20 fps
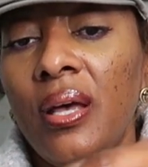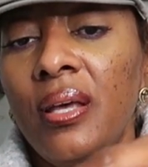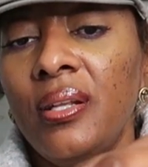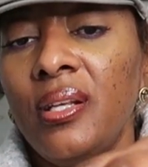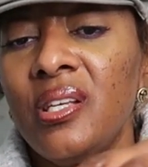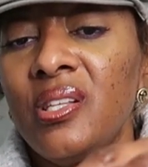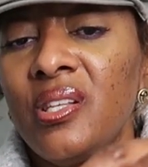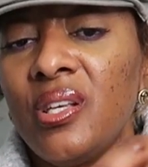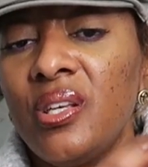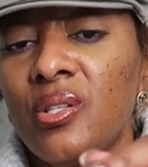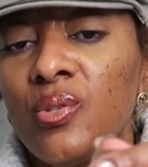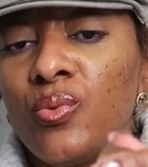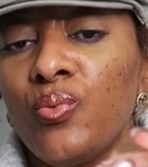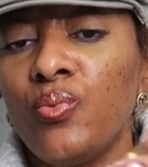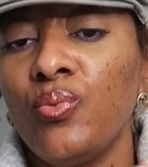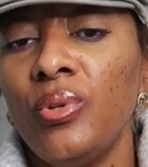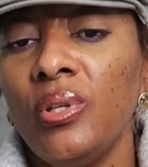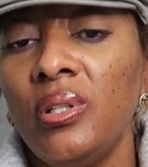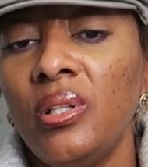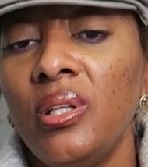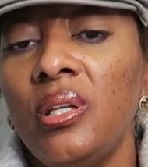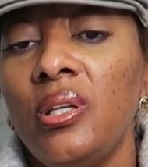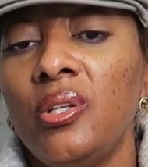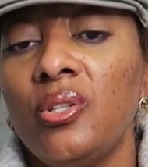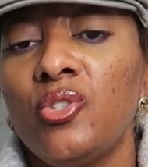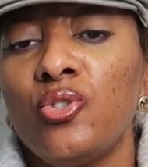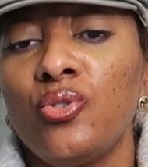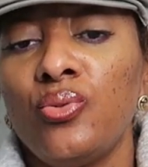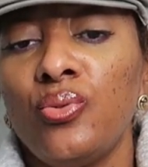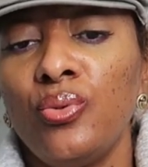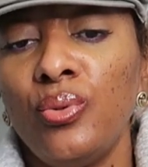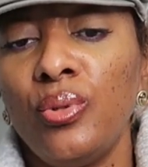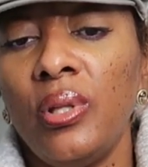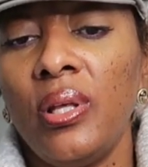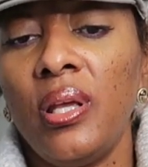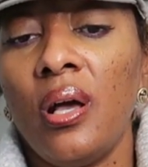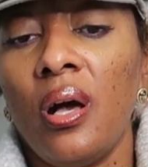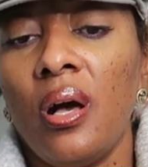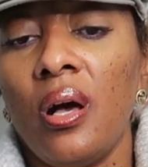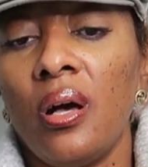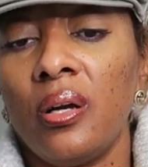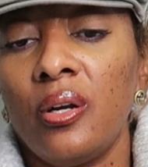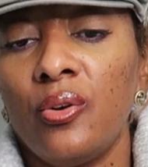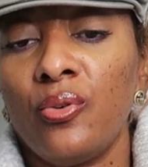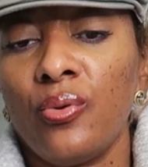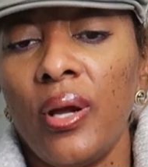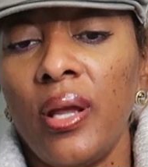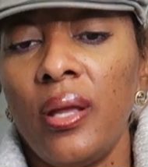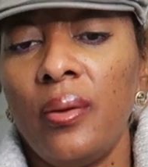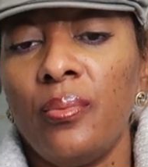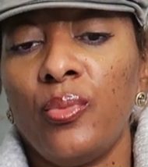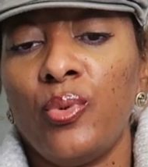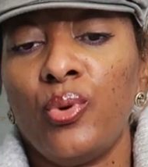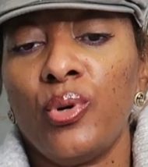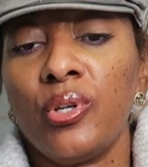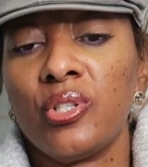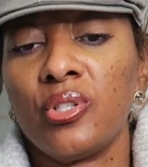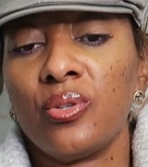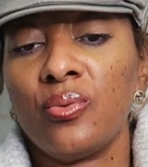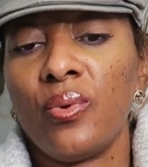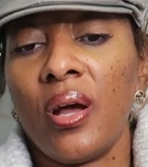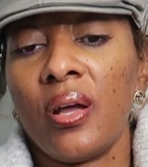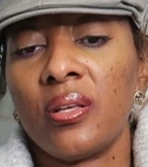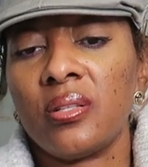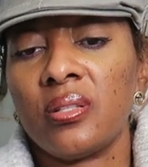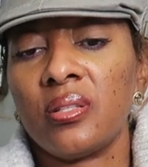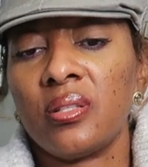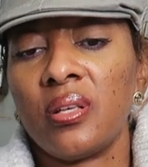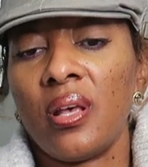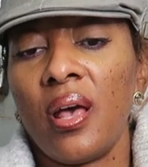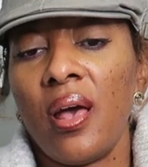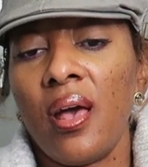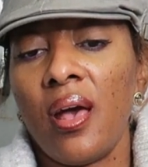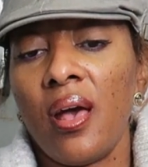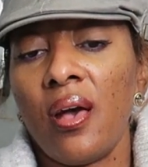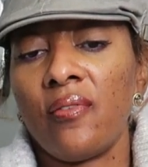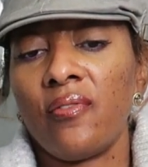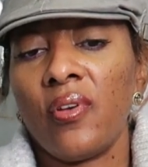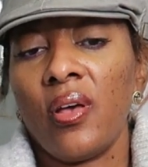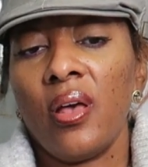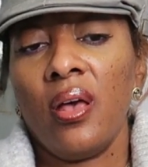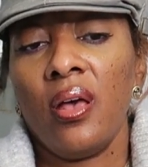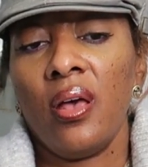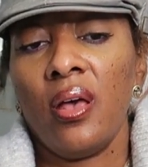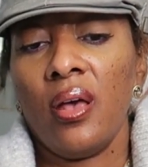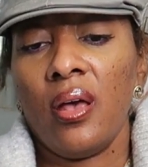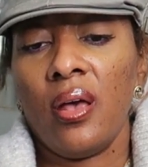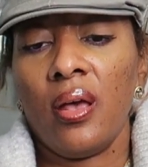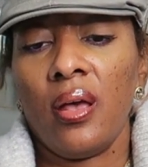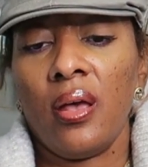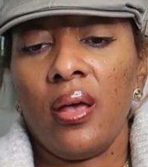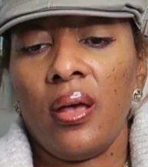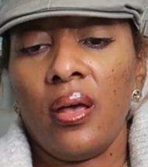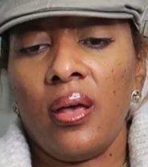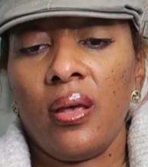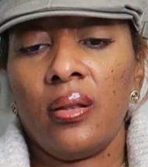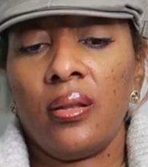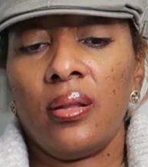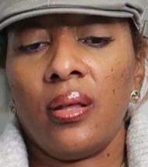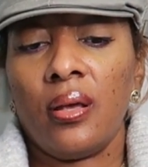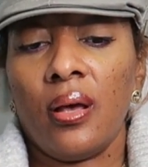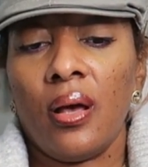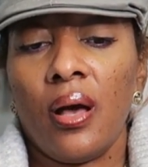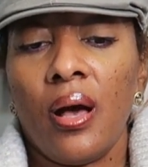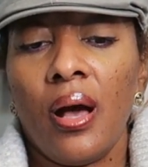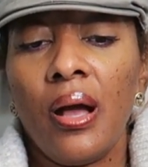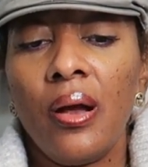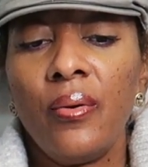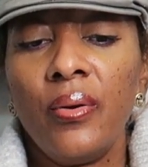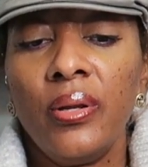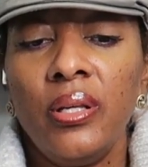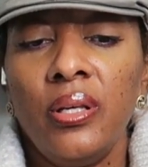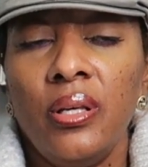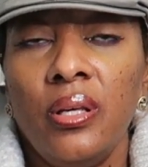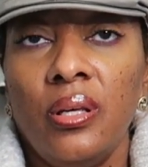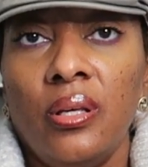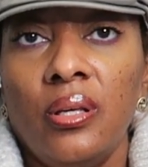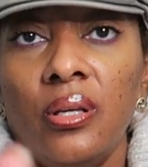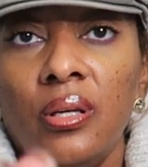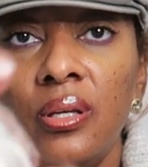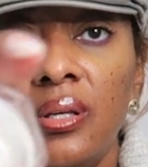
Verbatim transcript: and it is really truly a great moisturizer to have and I already